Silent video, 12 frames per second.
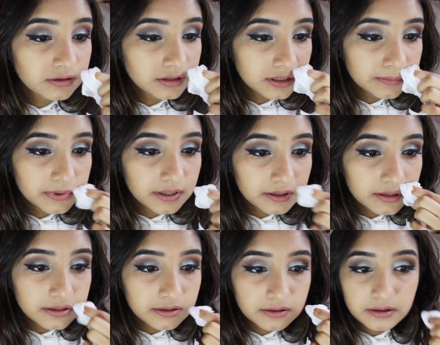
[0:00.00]
usually blend
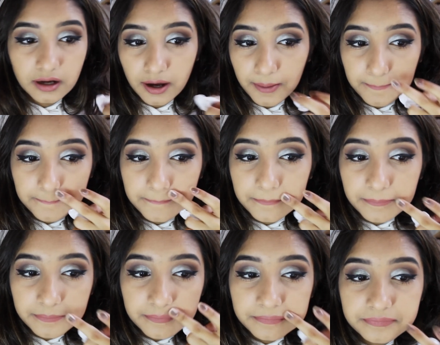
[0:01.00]
it
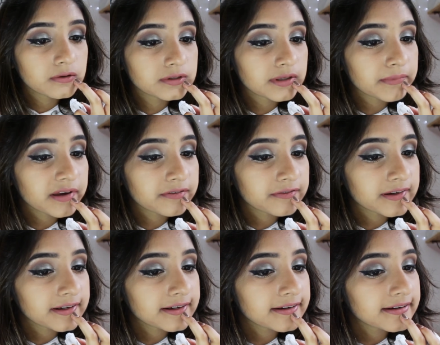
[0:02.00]
using my
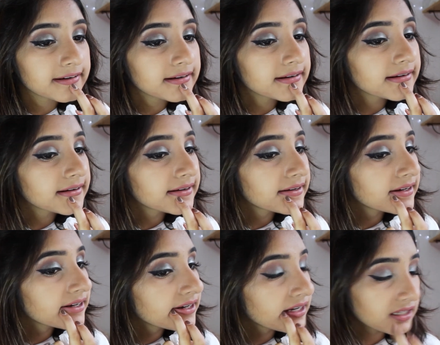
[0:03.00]
finger,
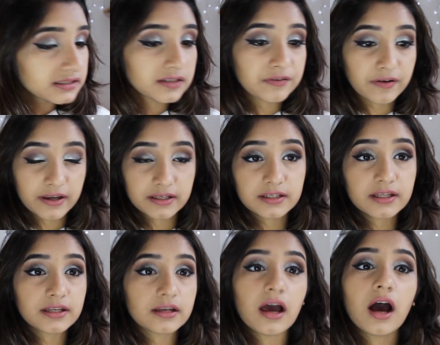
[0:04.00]
as I find
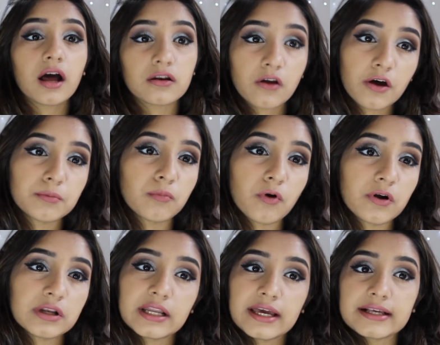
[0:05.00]
it a lot
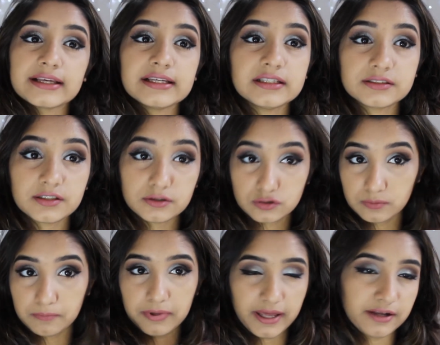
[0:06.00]
more like easier to
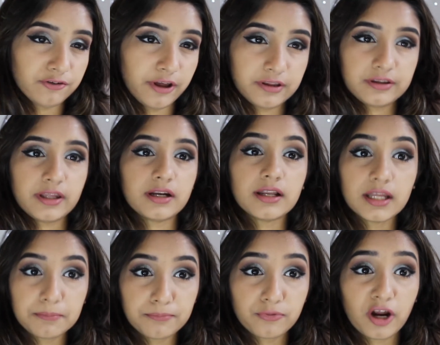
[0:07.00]
blend rather than a
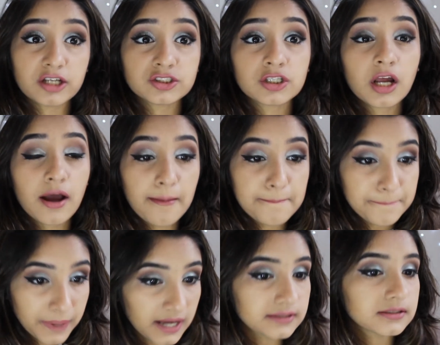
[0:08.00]
lip brush.
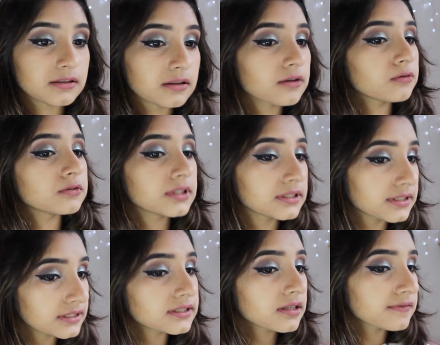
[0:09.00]
But the only
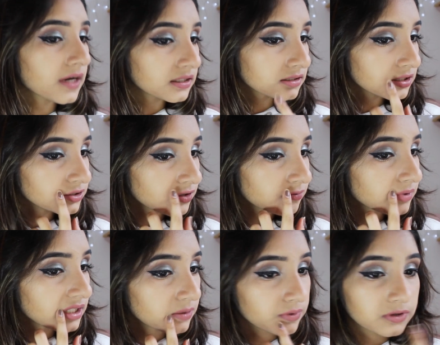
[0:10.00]
disadvantage of
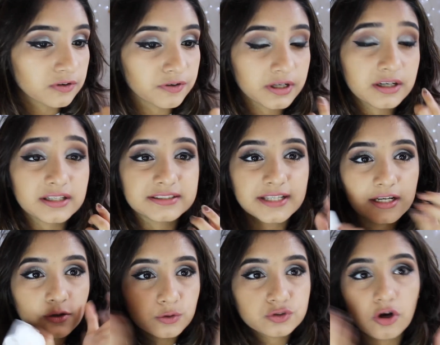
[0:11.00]
blending with your finger is that
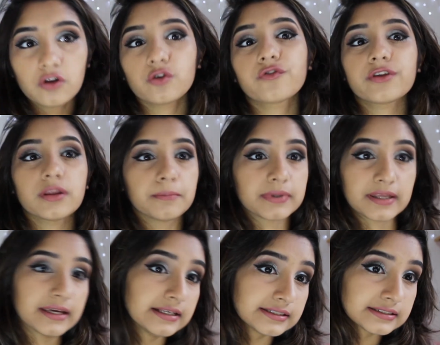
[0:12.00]
it goes all over the
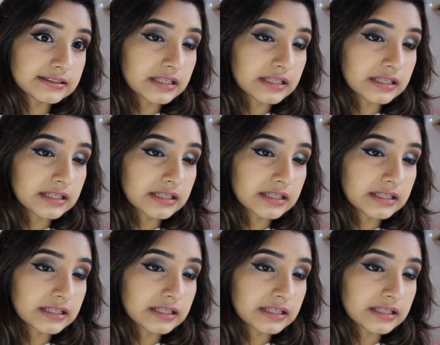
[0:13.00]
place.